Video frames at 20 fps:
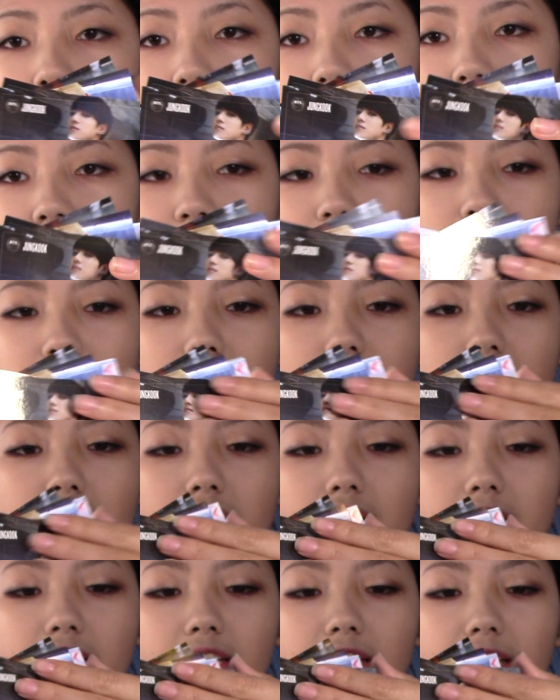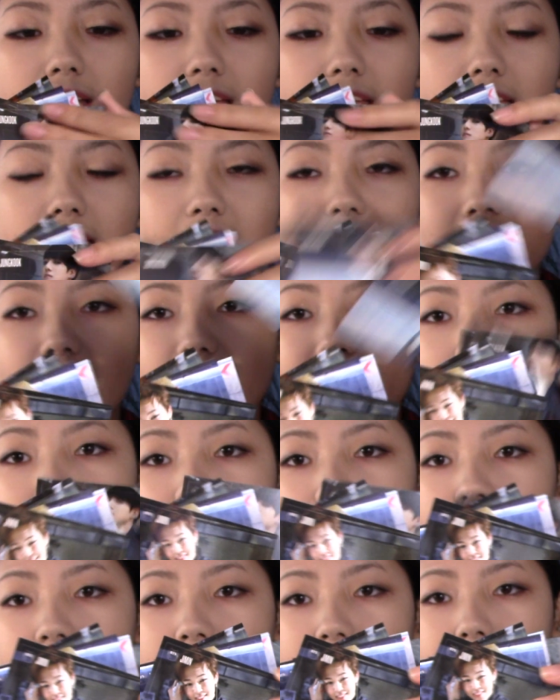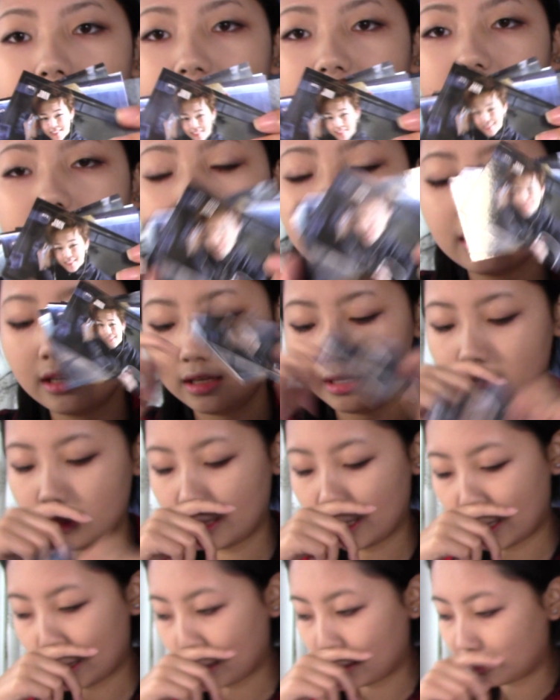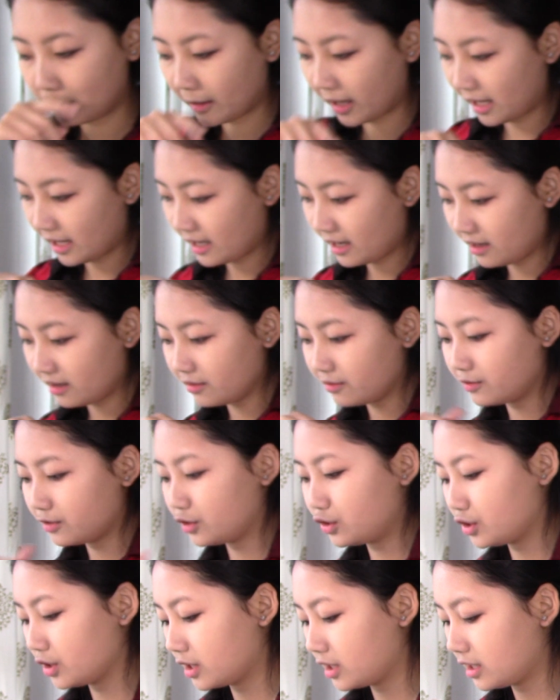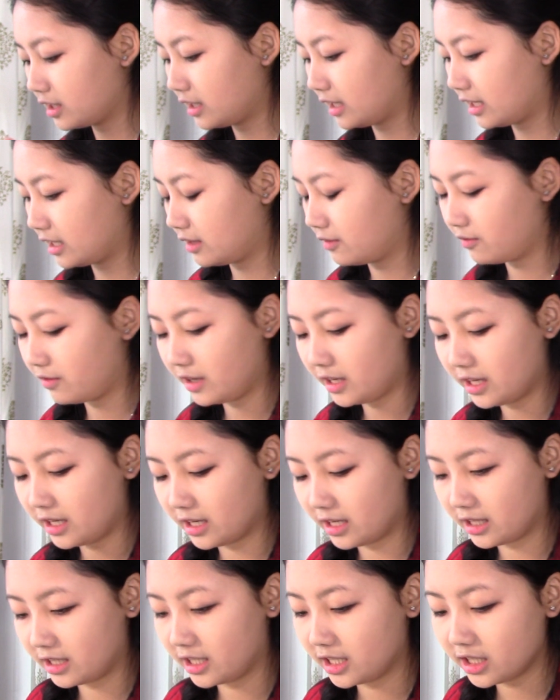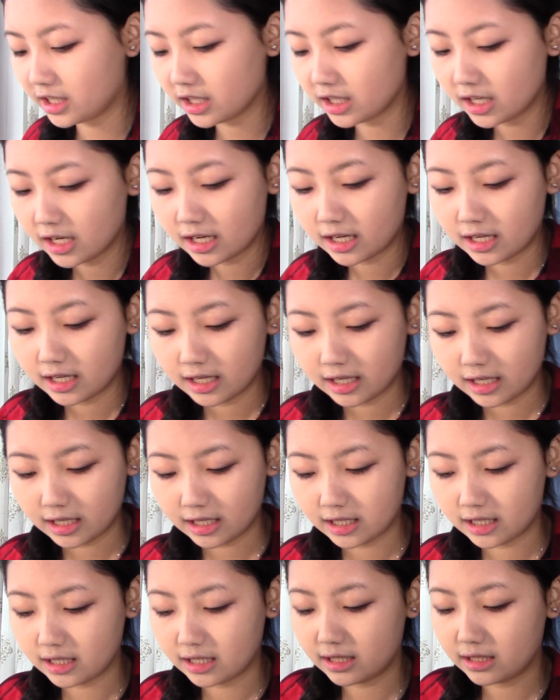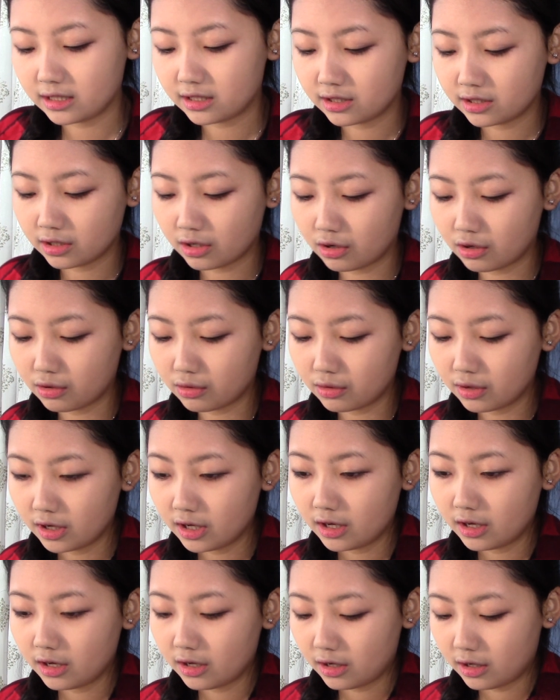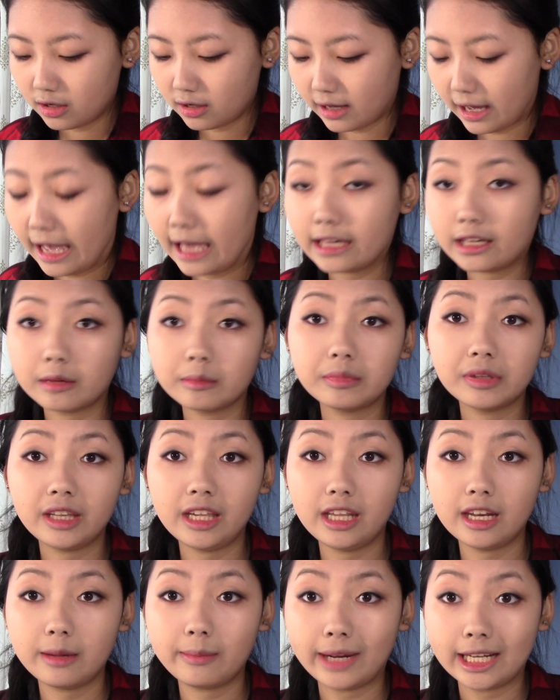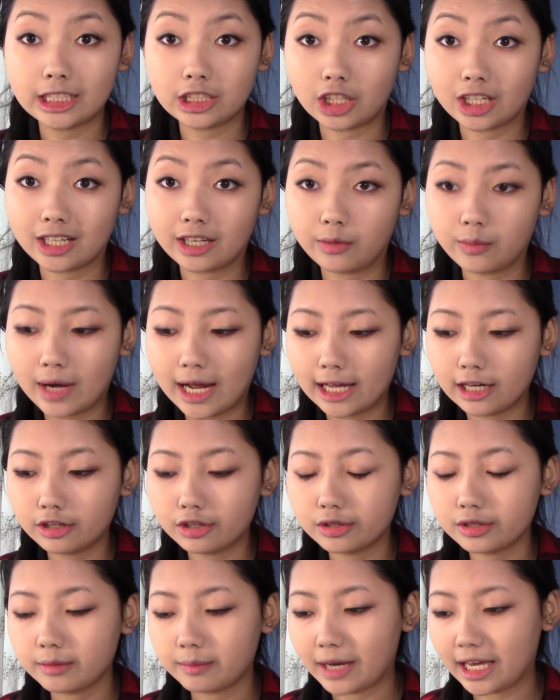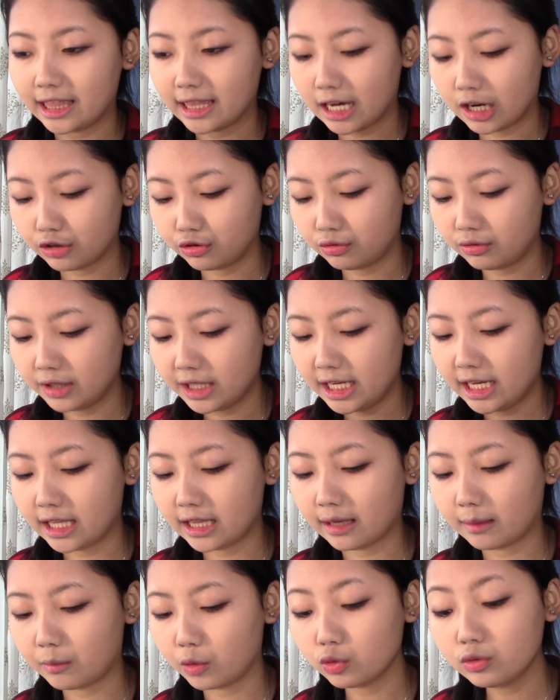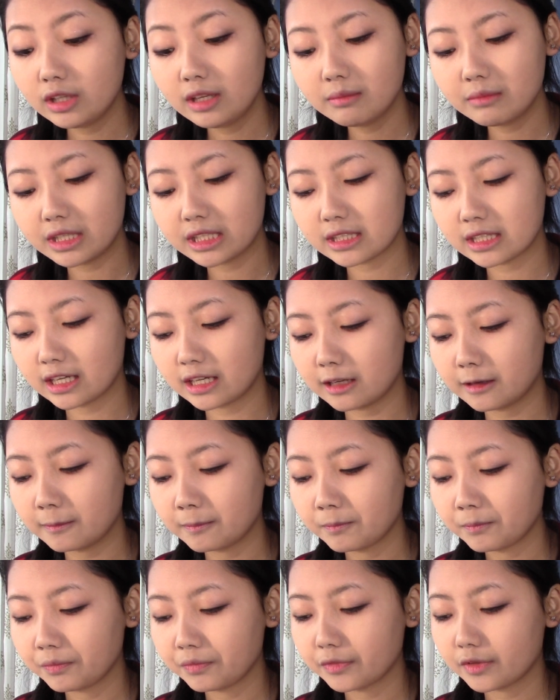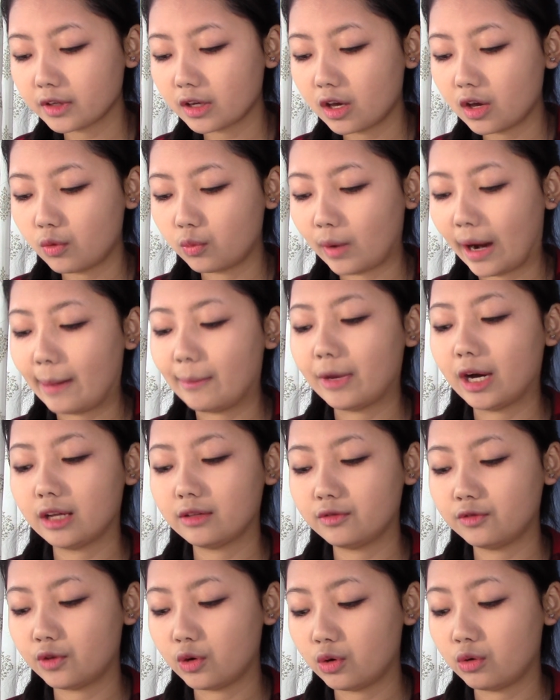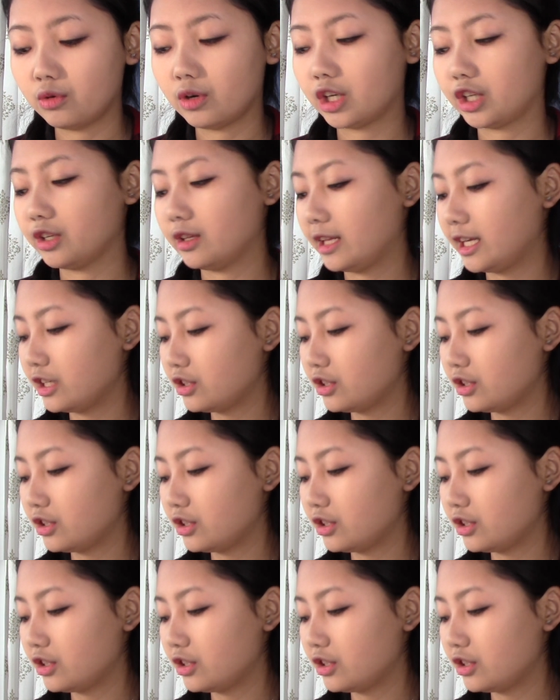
Jungkook, and Jimin. I have Suga and V in here, and so I completed my Dark and Wild, my now 3, and I'm only missing Ratmon for ORE Late